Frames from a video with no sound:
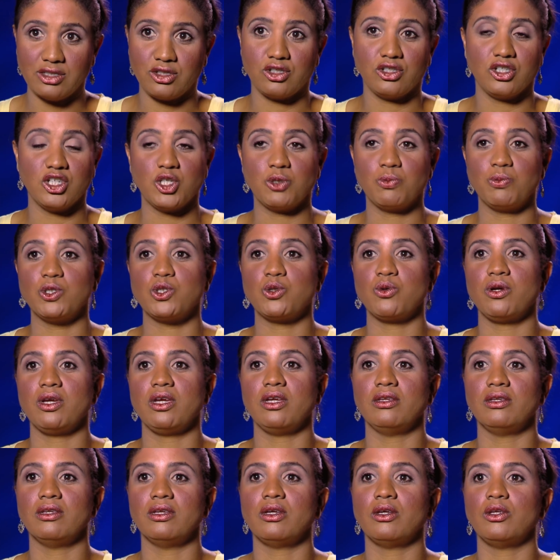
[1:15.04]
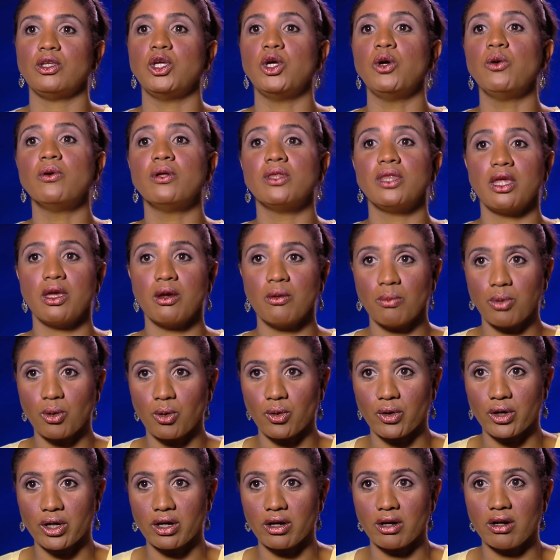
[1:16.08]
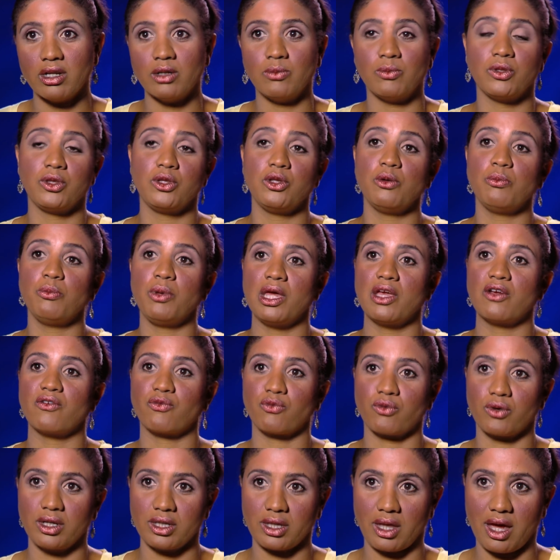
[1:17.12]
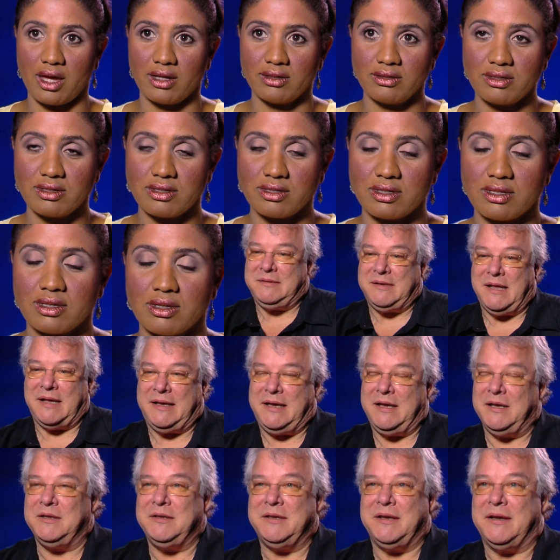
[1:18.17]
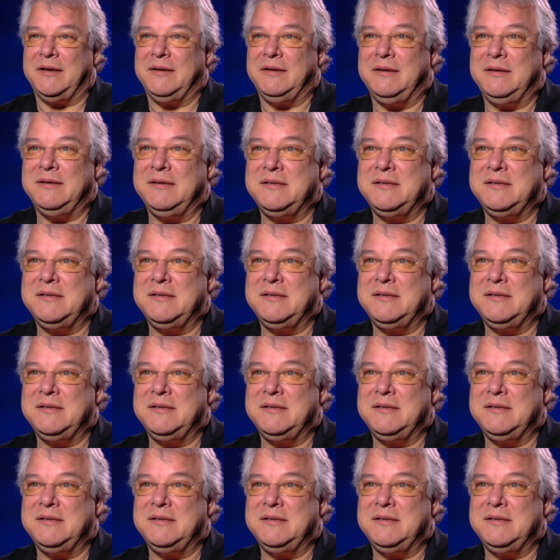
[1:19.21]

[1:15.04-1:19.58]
It's just between you and the employer, and with you being freelance. They kill you.